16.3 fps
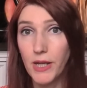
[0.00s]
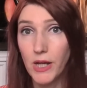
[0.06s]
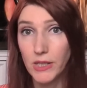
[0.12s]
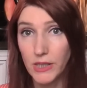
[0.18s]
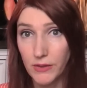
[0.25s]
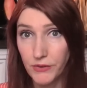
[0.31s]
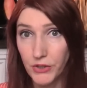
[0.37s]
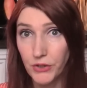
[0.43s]
I'd
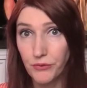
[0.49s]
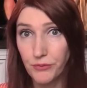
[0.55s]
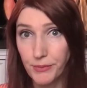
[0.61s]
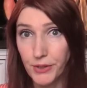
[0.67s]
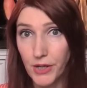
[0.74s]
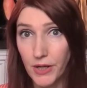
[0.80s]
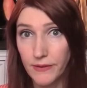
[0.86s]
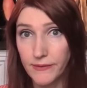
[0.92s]
love to hear from
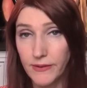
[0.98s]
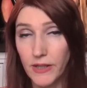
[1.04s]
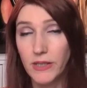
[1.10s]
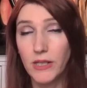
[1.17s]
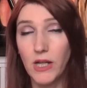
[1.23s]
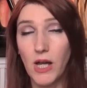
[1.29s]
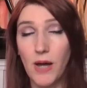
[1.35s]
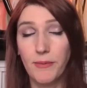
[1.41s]
you guys
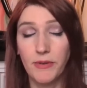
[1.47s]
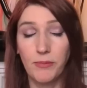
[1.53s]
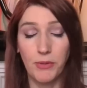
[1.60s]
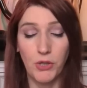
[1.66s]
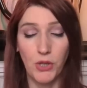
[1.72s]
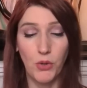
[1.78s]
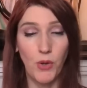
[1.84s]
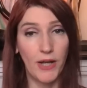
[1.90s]
in the comments
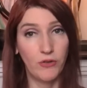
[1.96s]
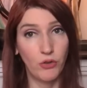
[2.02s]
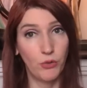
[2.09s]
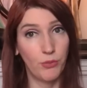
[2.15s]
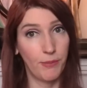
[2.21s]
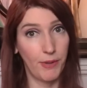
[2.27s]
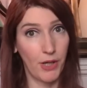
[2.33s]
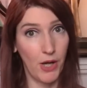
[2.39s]
below. I
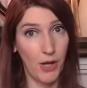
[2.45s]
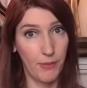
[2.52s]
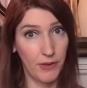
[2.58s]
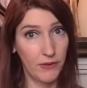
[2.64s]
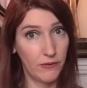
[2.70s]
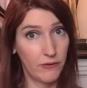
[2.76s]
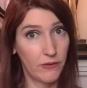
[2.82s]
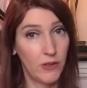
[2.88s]
do read my
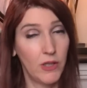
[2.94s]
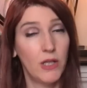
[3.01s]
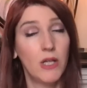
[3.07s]
comments,